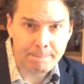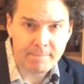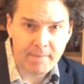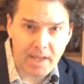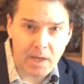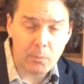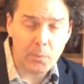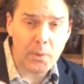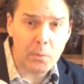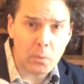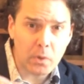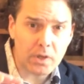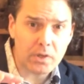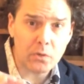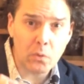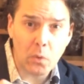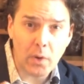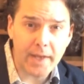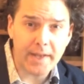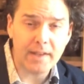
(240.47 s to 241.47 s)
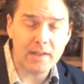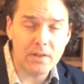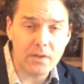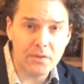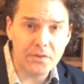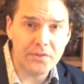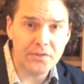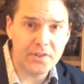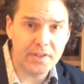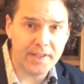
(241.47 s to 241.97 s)
And we worked quite
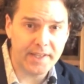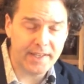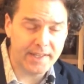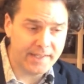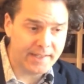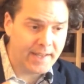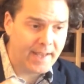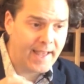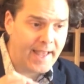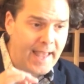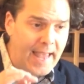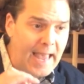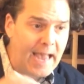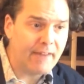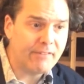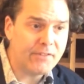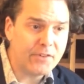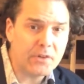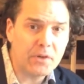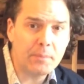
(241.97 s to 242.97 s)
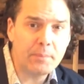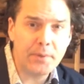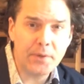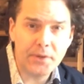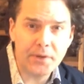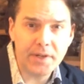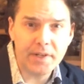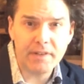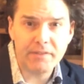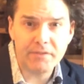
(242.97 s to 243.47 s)
closely, and after a
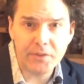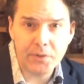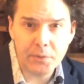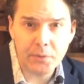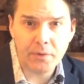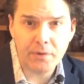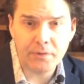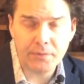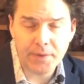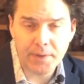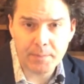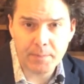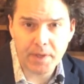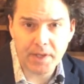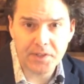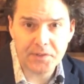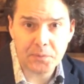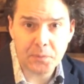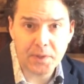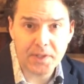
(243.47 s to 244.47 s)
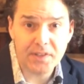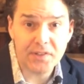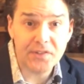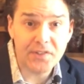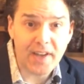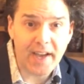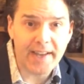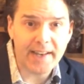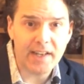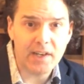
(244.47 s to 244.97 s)
period of two or three months, we
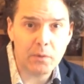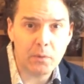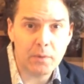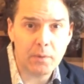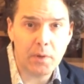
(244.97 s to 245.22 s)
decided it,